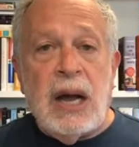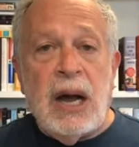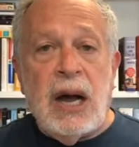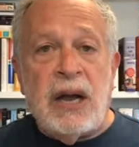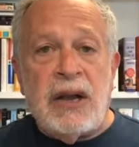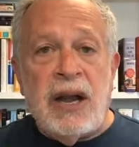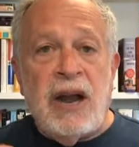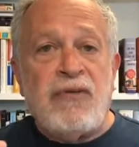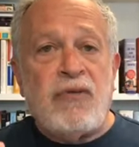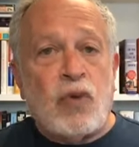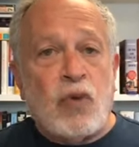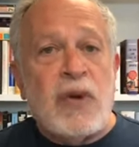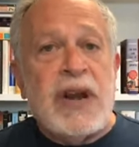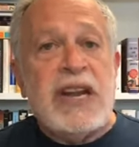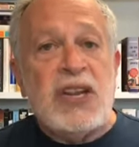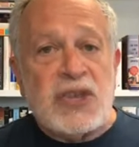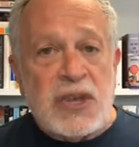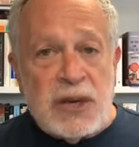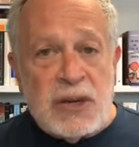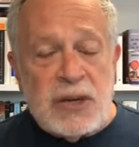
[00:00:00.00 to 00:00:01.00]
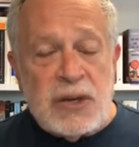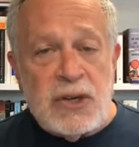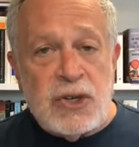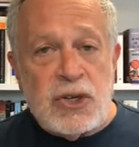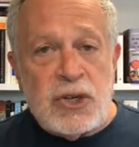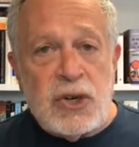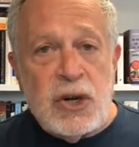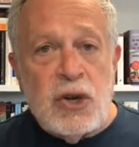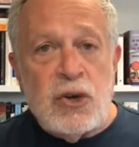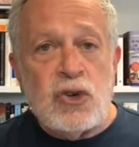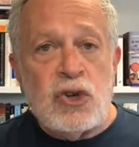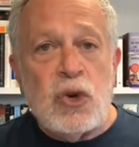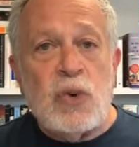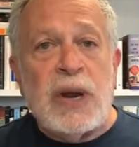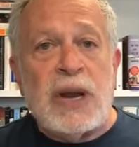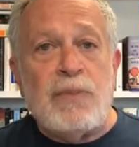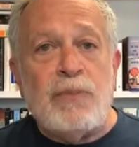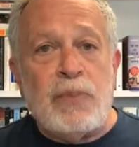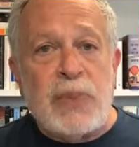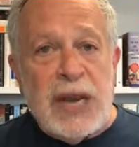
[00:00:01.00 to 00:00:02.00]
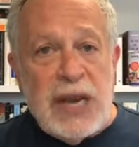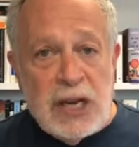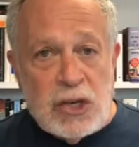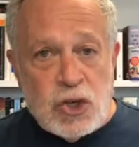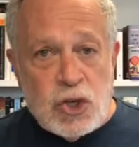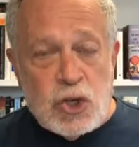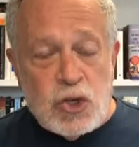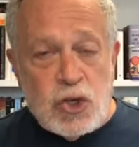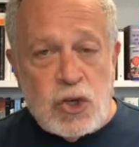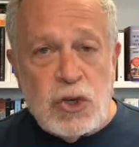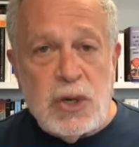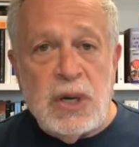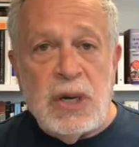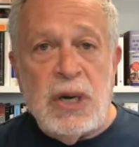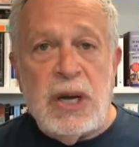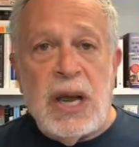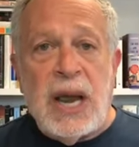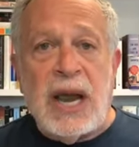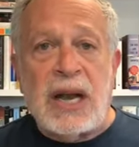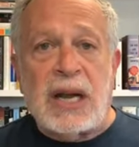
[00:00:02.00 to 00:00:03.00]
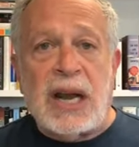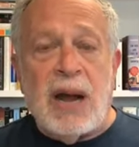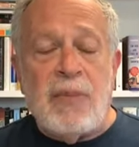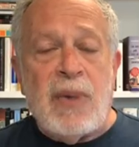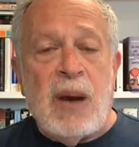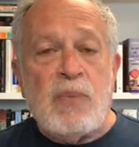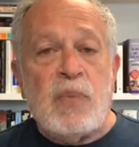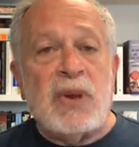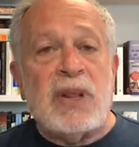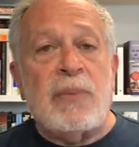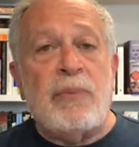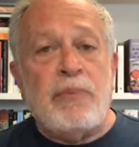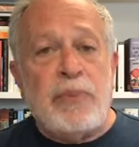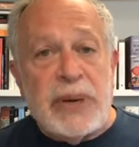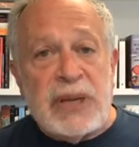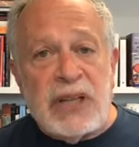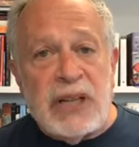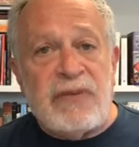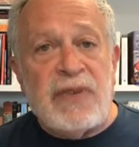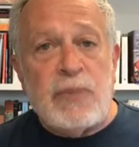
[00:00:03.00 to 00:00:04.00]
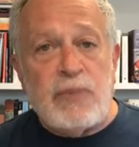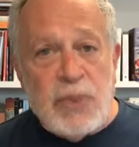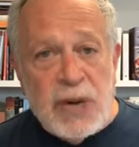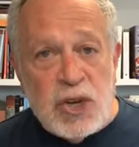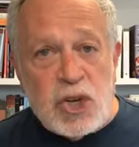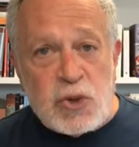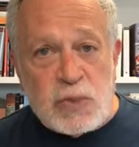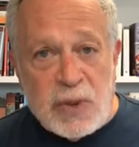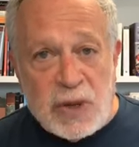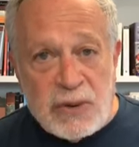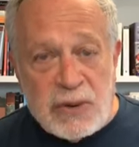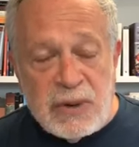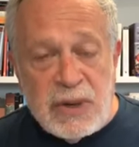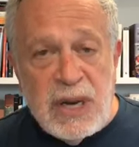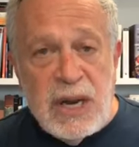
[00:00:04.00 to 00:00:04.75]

enough reasons to impeach and come up with a bill of impeachment.